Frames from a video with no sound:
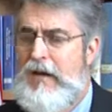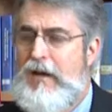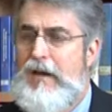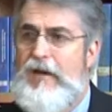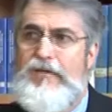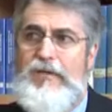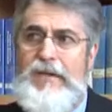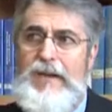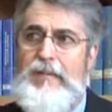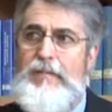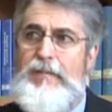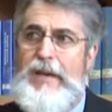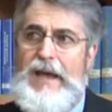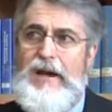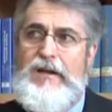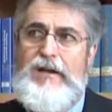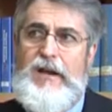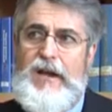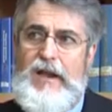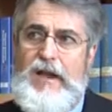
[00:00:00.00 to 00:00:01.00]
is the
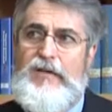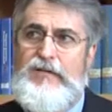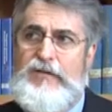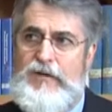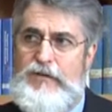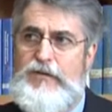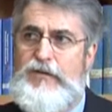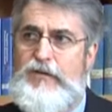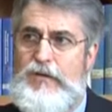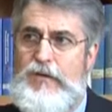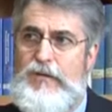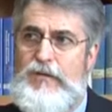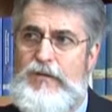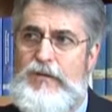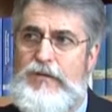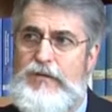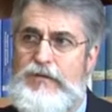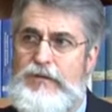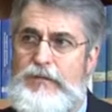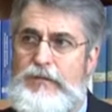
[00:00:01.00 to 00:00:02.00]
impact it has on
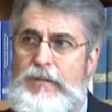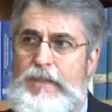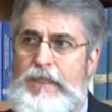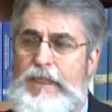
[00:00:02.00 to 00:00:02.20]
students.